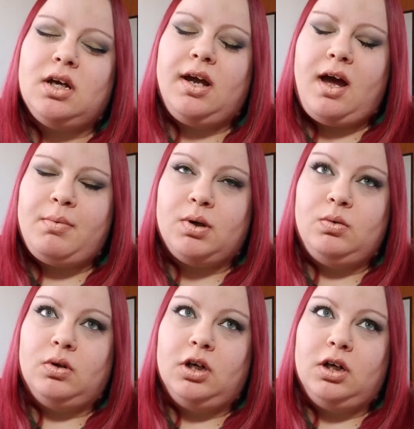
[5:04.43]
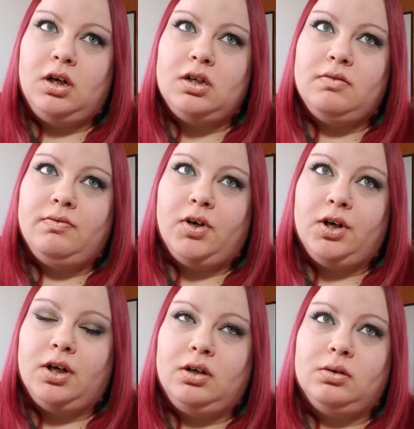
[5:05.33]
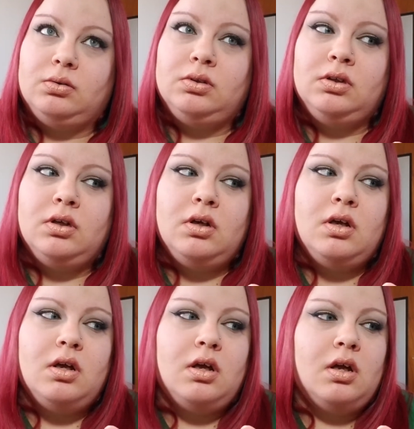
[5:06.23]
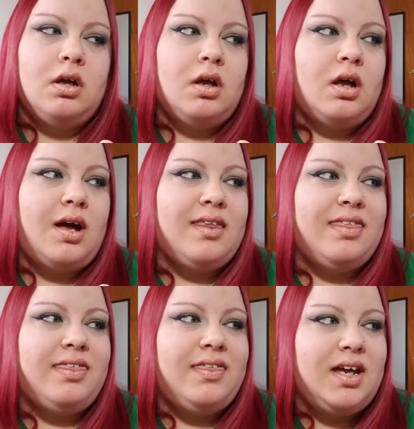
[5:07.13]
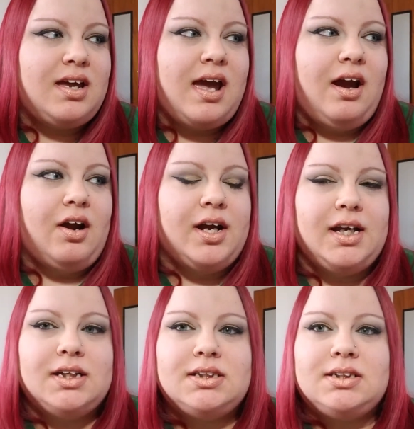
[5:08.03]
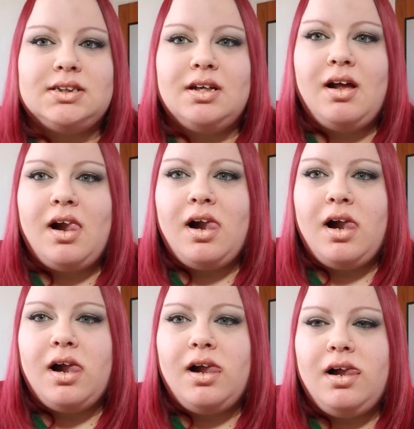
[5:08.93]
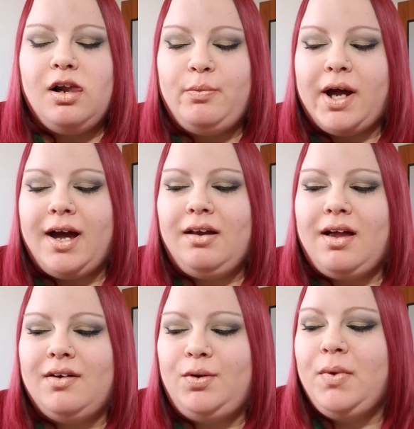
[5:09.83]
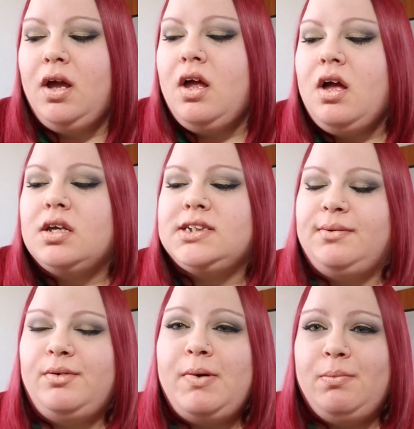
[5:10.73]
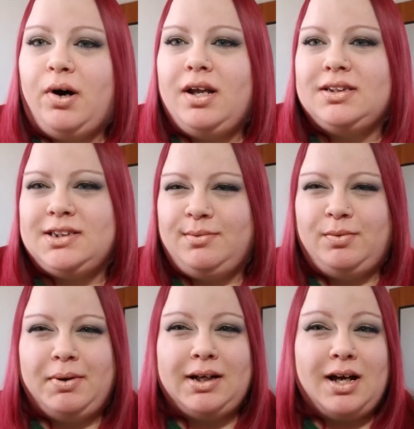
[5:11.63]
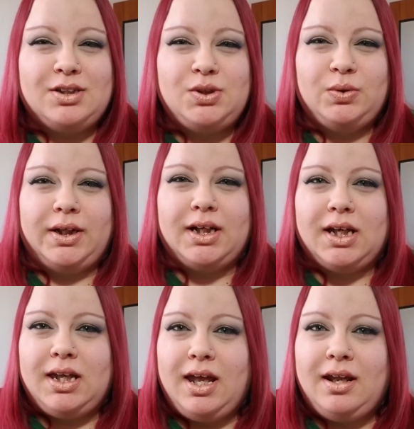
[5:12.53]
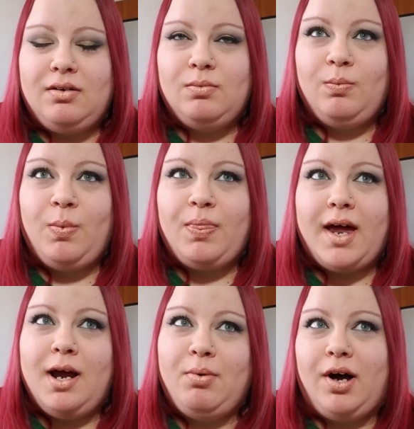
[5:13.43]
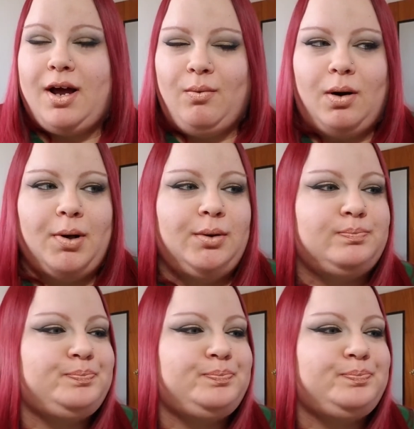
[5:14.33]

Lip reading: Capricorn, Virgo, I think Aries. I got a lot of them. Some of them I bought and some of them I got into like a kit that I bought at Walmart.